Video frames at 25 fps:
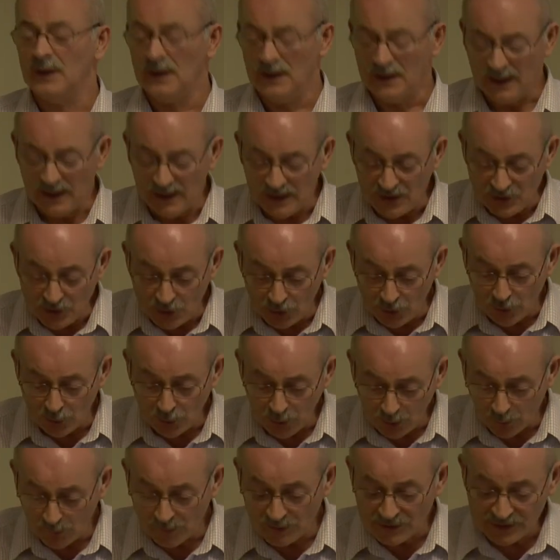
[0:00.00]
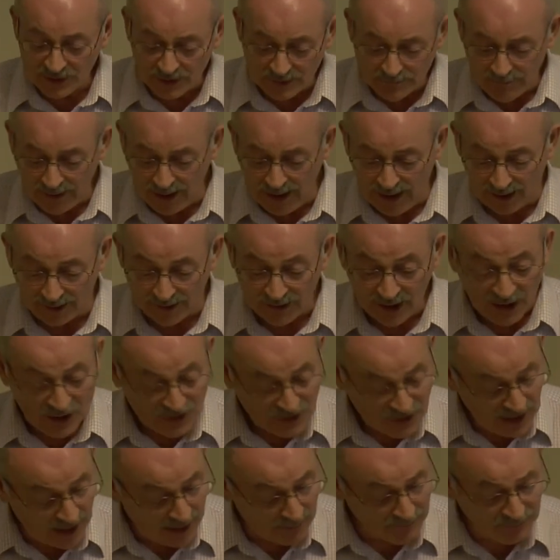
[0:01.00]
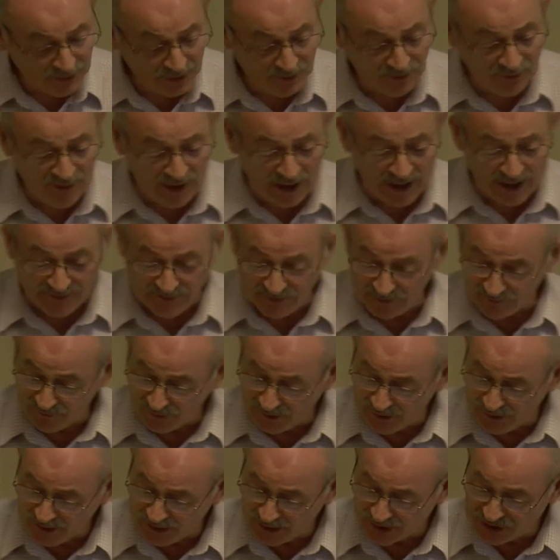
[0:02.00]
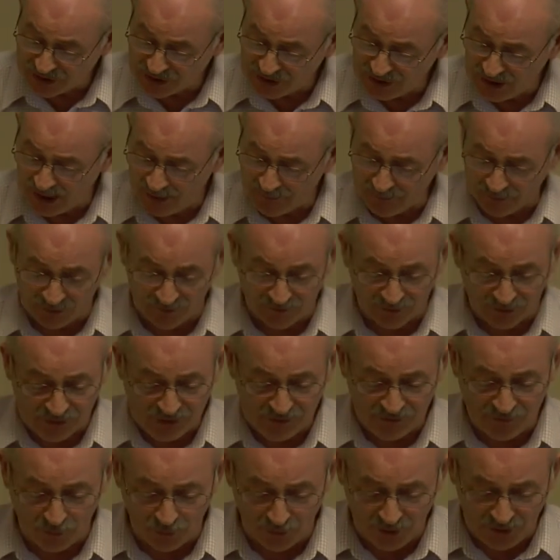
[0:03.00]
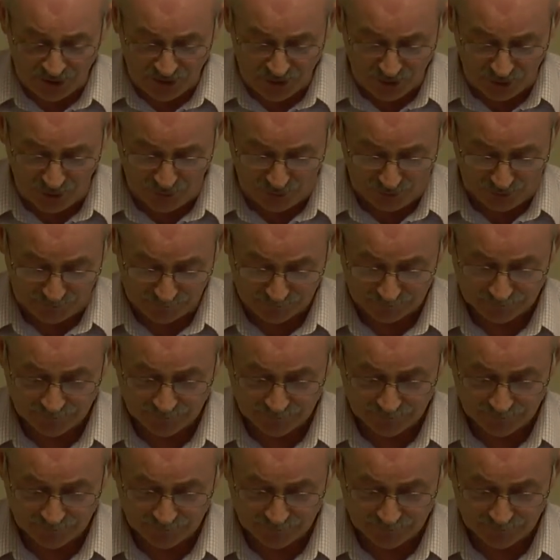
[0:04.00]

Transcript: He knew what was in man. Chapter 5, the very next chapter, verse 42.